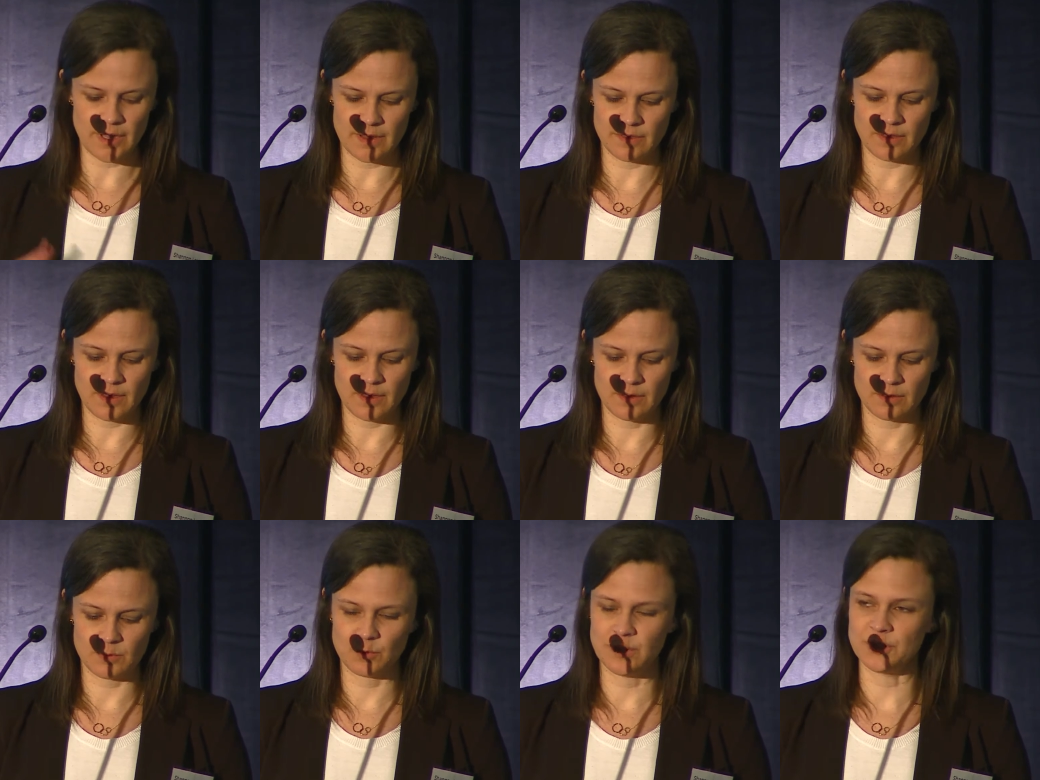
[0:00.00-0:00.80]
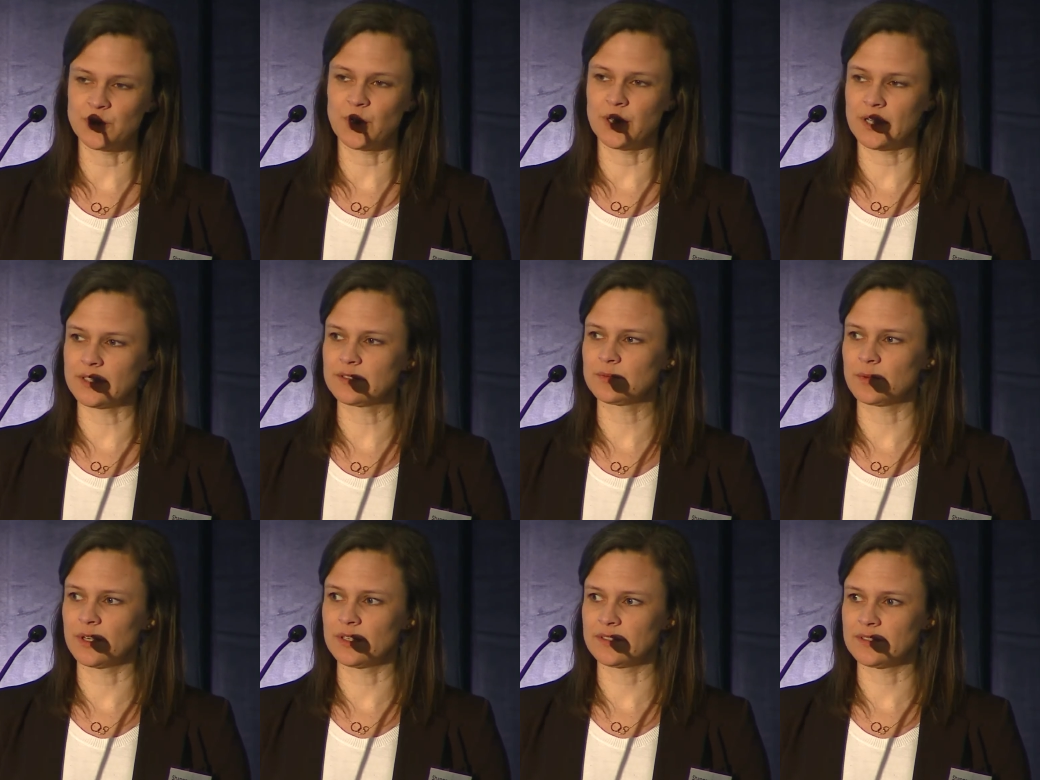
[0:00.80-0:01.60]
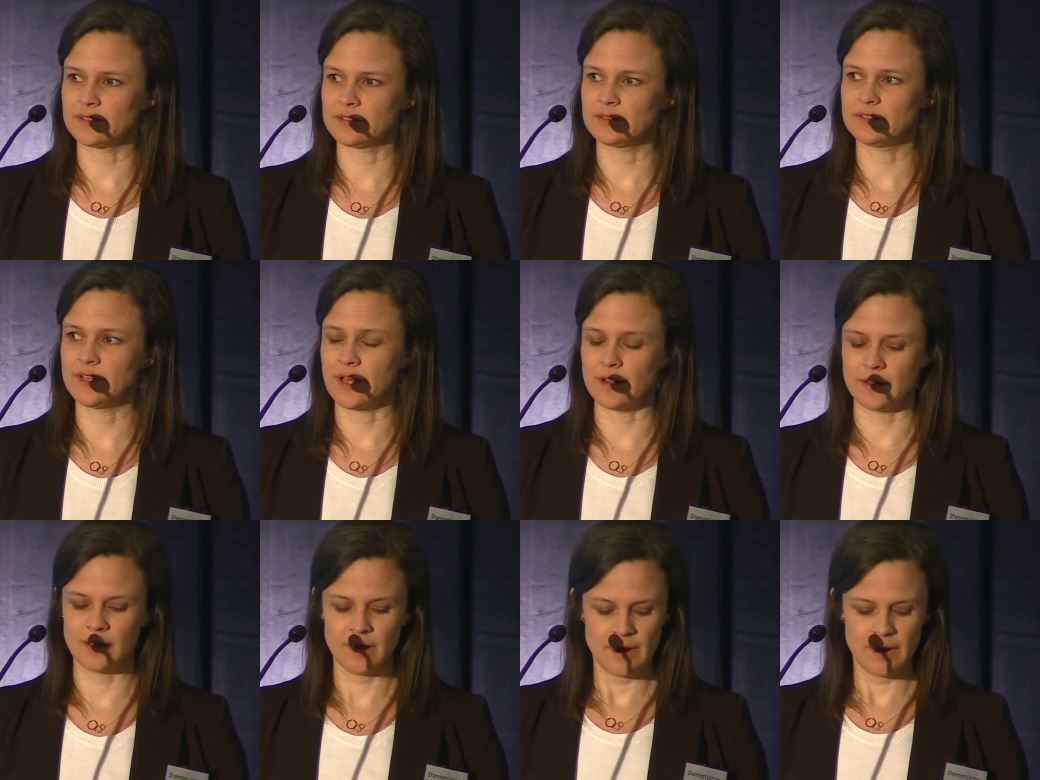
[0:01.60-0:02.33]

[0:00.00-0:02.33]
and then rejoin us when it's done.